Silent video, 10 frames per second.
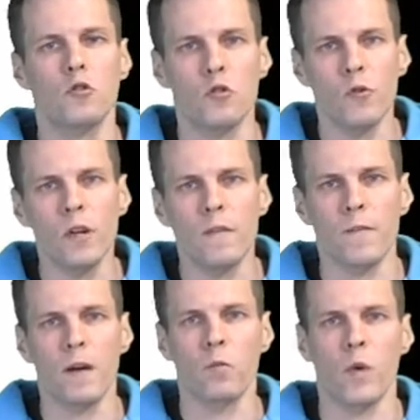two
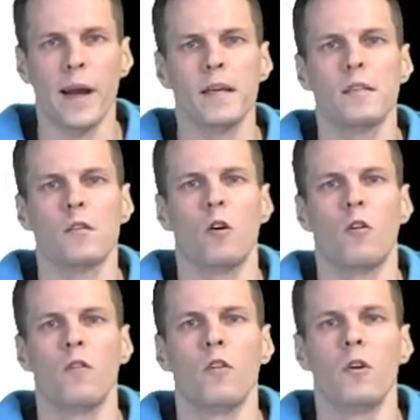different ways
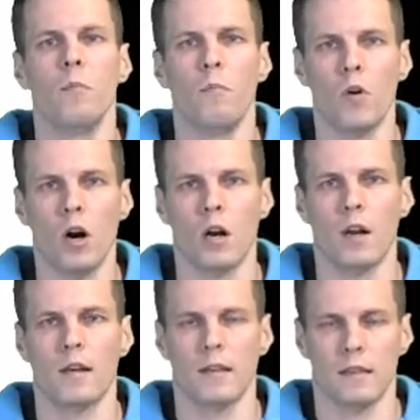of
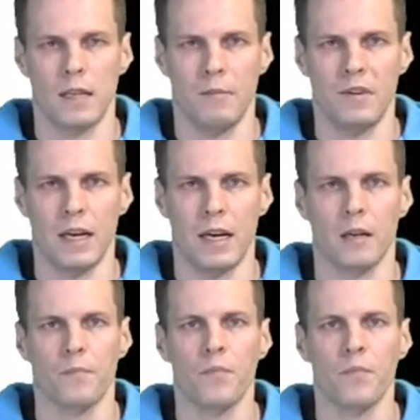modeling the same data.